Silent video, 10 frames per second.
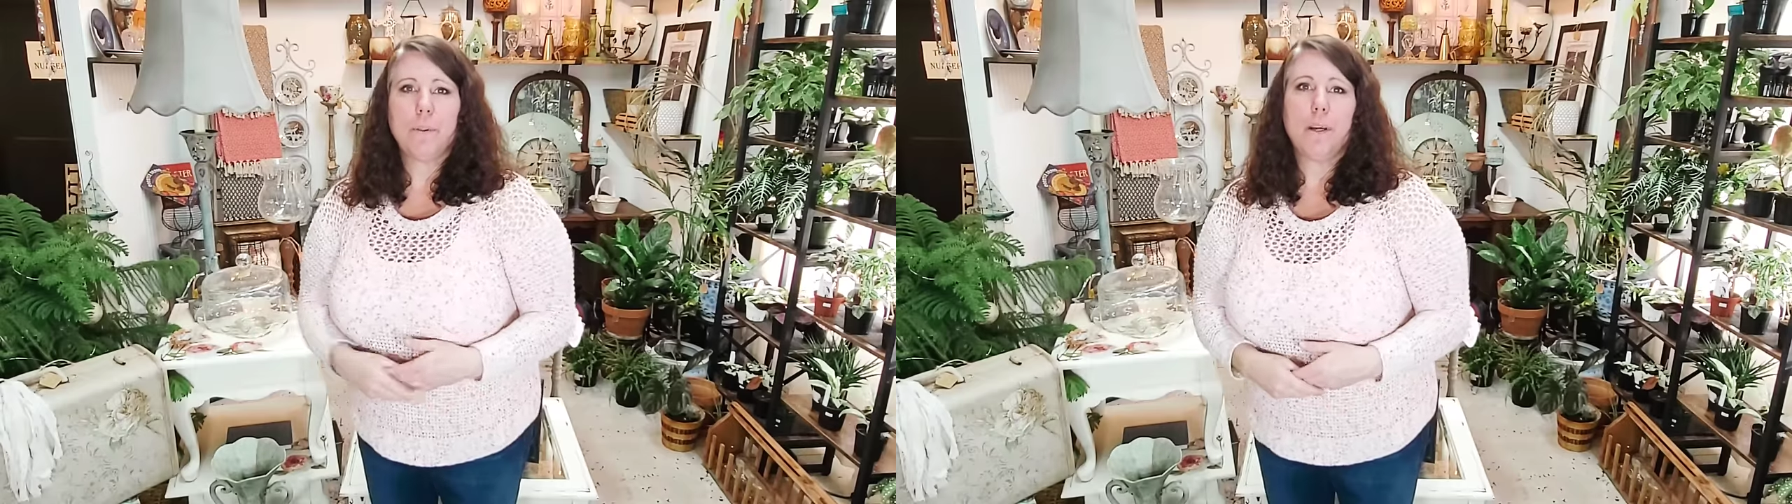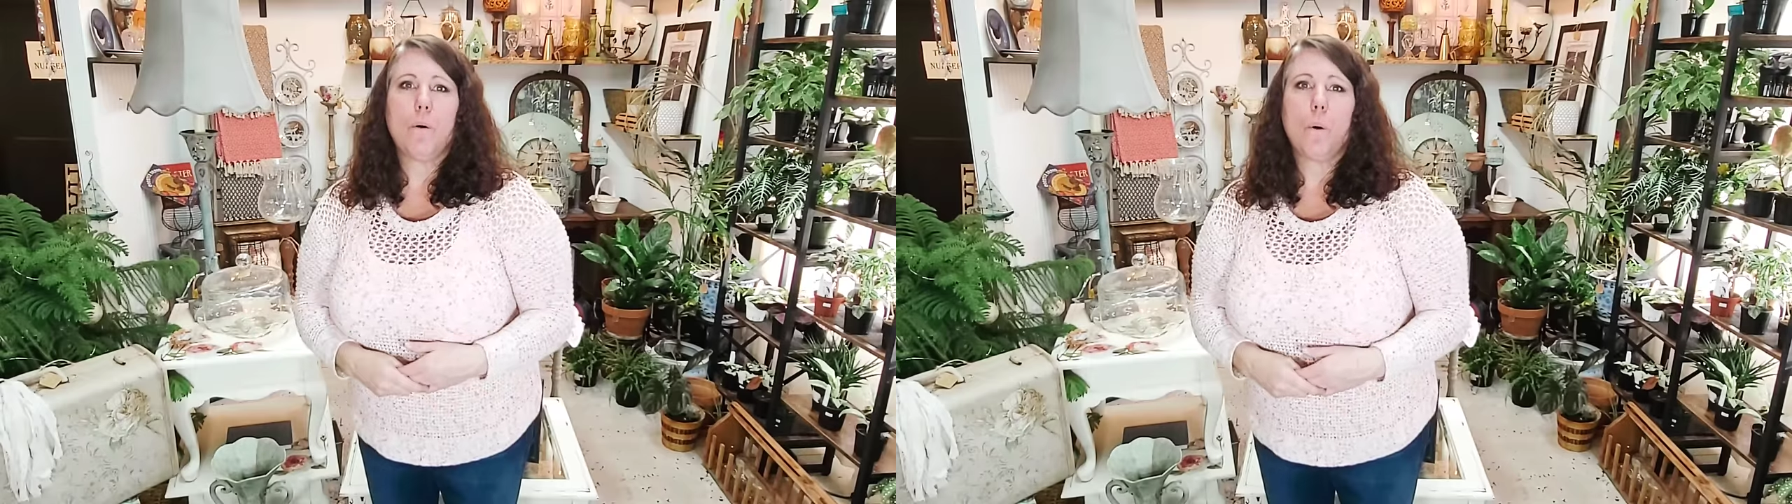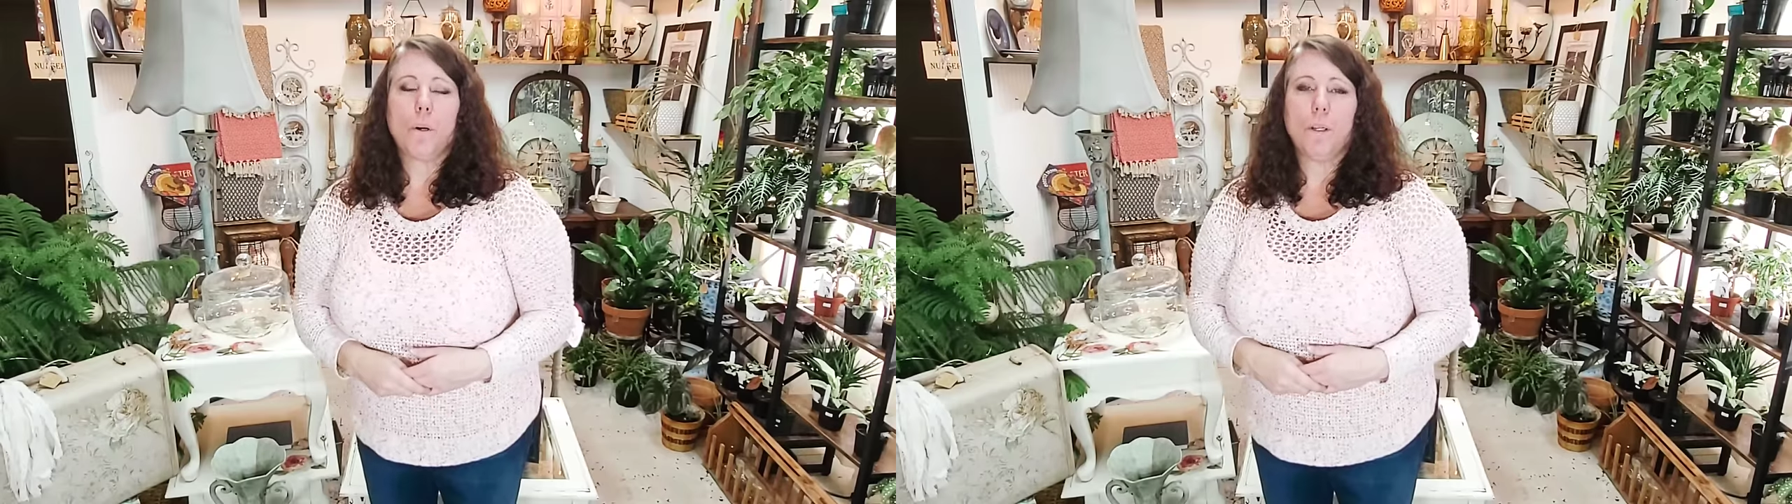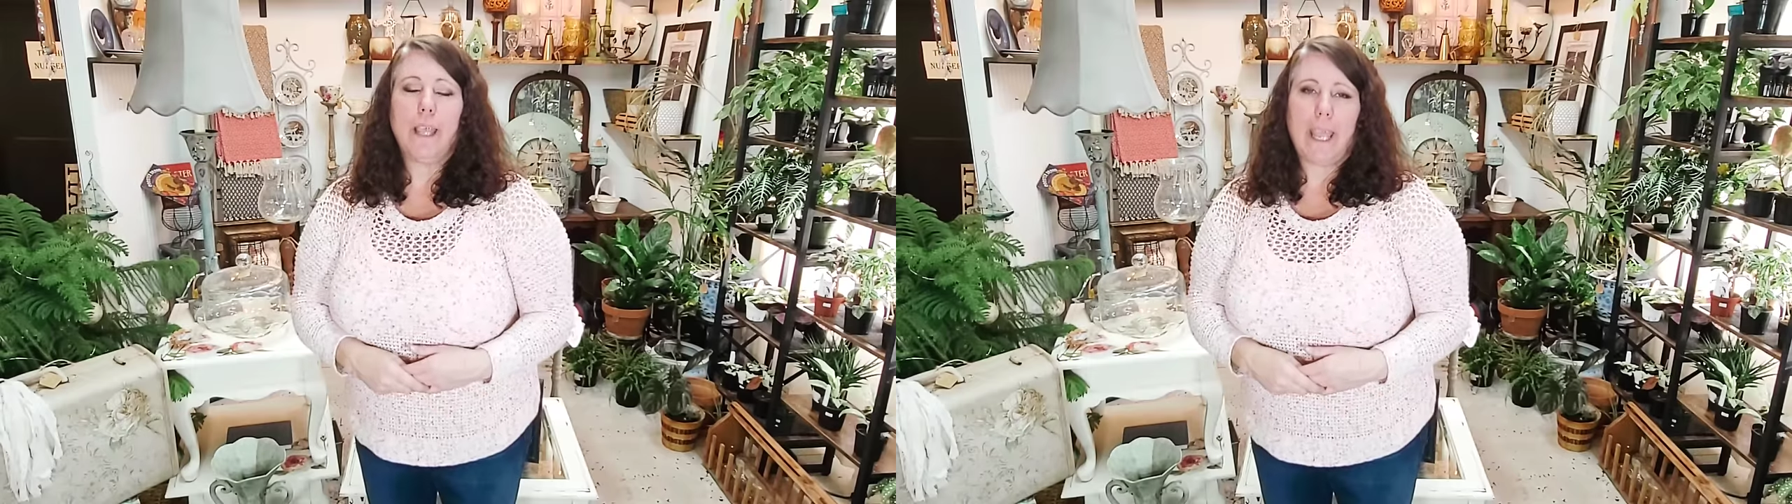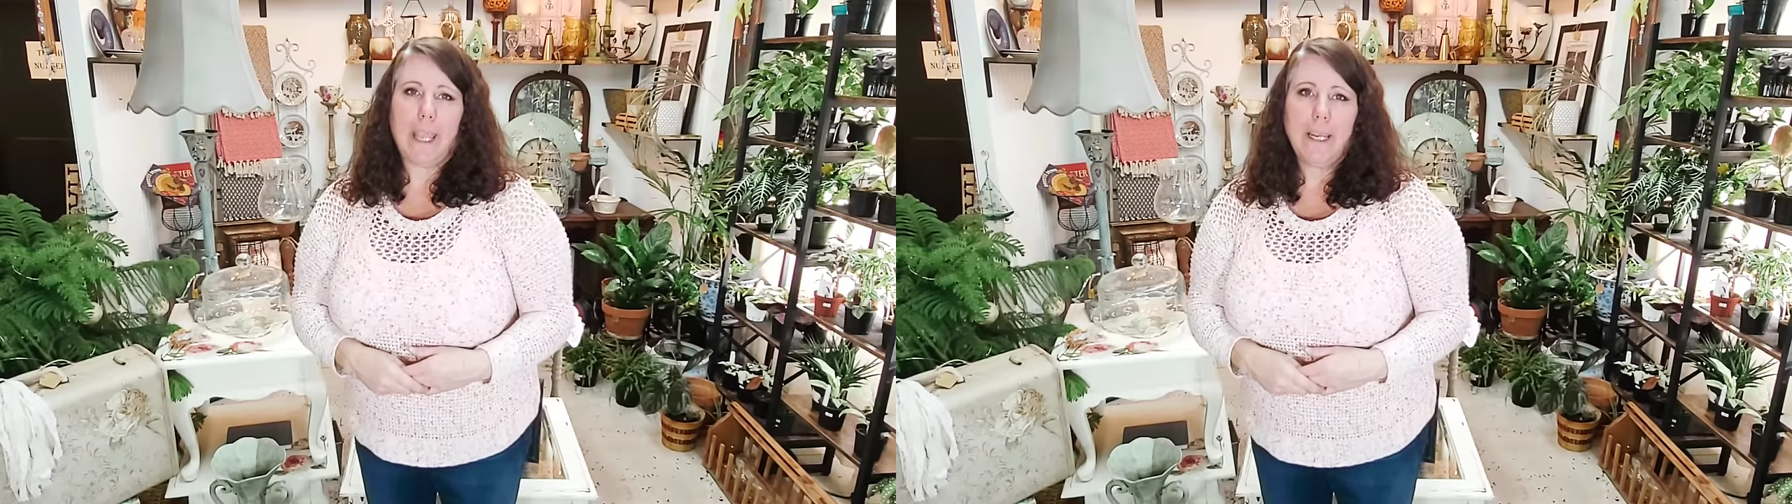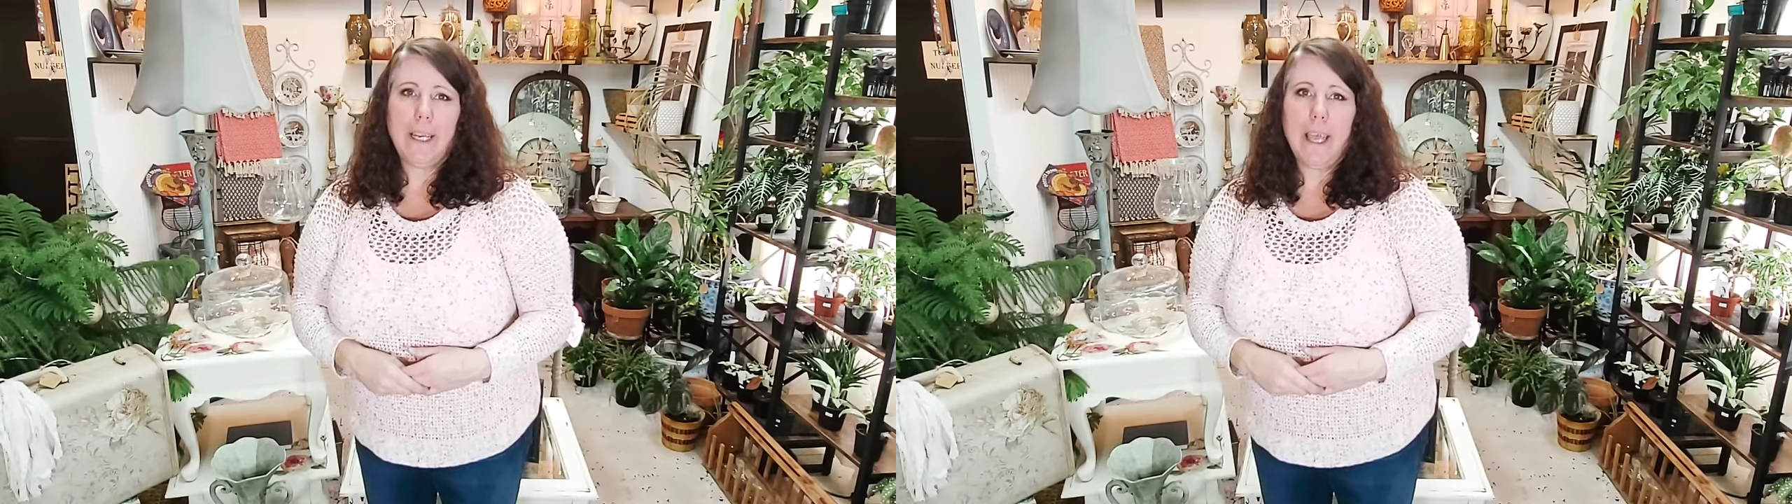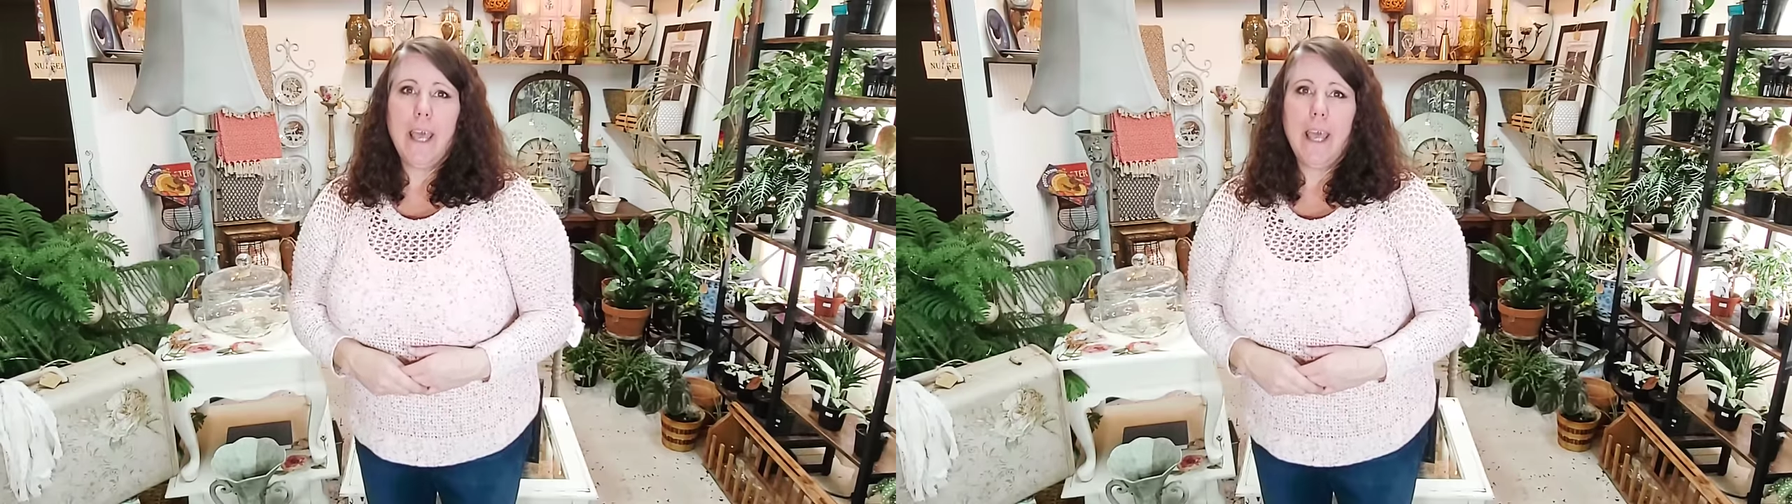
in Coeur d'Alene